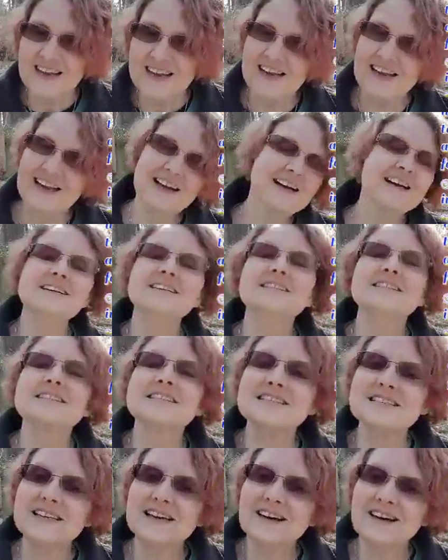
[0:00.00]

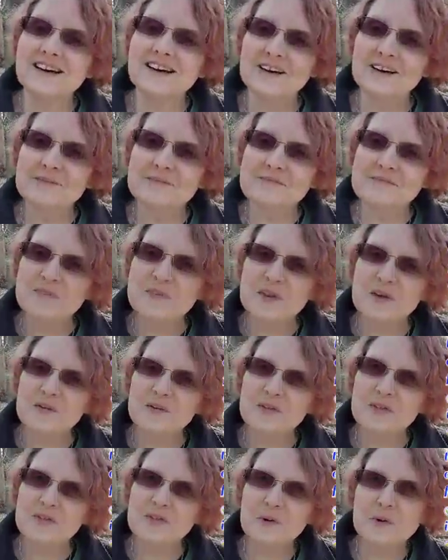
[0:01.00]
And
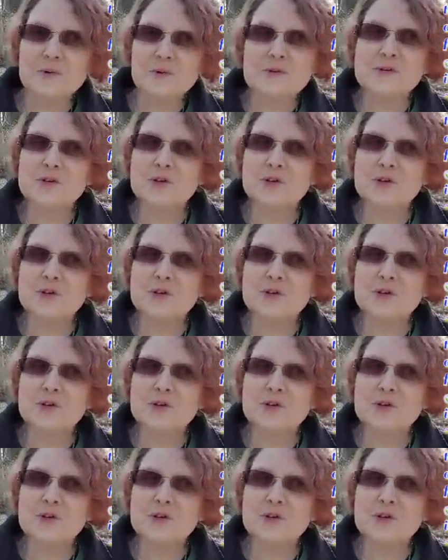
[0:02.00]
those